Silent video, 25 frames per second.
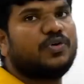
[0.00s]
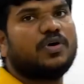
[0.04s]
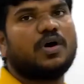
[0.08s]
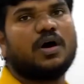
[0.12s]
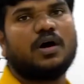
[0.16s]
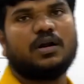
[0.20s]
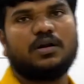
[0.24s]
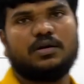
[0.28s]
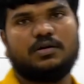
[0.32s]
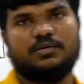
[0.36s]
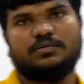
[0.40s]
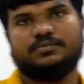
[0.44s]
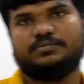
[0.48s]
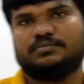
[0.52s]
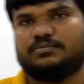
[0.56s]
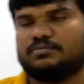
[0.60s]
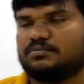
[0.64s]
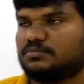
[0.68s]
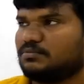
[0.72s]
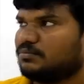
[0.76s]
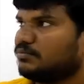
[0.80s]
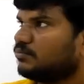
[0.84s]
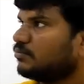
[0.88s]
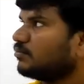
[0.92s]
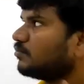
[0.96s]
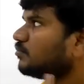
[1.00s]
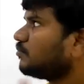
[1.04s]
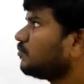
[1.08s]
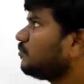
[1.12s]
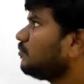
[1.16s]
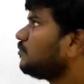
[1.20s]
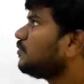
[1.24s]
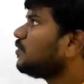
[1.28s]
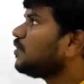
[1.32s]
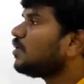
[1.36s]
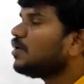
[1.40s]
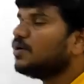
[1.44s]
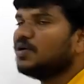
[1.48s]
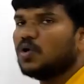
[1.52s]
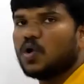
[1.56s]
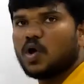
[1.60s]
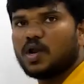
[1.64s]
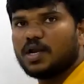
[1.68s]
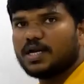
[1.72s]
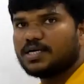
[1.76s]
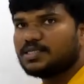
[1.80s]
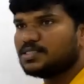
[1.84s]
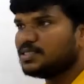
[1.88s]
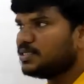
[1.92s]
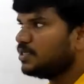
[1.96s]
your
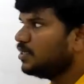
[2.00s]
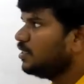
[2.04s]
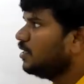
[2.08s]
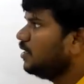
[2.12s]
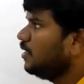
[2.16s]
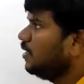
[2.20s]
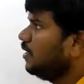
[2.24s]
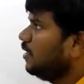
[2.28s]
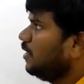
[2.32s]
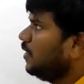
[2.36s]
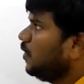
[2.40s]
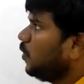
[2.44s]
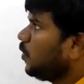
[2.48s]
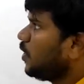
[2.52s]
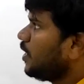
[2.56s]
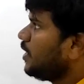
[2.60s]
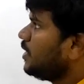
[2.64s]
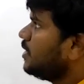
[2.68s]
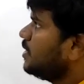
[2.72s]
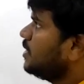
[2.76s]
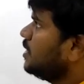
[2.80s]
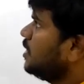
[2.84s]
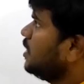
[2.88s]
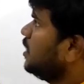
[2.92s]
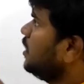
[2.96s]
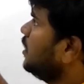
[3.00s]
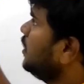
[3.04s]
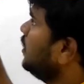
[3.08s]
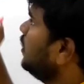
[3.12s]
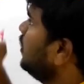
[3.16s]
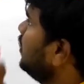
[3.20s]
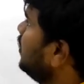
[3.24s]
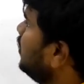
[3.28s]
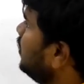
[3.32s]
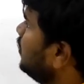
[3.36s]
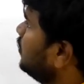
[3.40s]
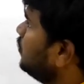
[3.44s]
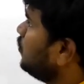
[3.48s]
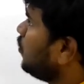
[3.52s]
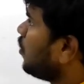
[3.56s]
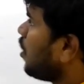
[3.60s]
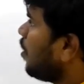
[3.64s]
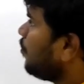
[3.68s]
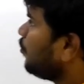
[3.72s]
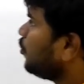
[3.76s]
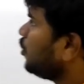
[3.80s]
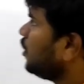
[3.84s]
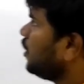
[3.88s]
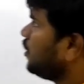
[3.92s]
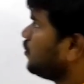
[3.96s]
knowledge. Okay, so
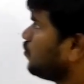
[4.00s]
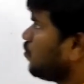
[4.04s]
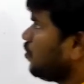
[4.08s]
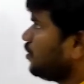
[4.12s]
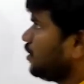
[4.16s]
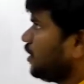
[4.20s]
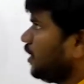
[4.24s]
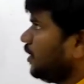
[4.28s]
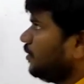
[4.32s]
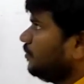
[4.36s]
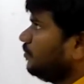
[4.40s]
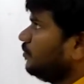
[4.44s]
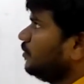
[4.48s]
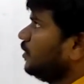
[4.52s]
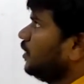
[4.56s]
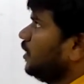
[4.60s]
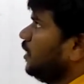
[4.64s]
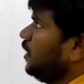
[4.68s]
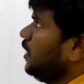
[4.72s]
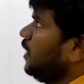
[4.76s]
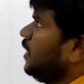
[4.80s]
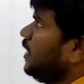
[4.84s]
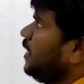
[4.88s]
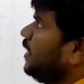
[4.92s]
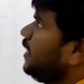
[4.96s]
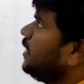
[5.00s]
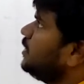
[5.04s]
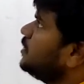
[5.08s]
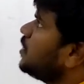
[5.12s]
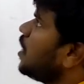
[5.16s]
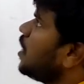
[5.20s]
come to this question. It is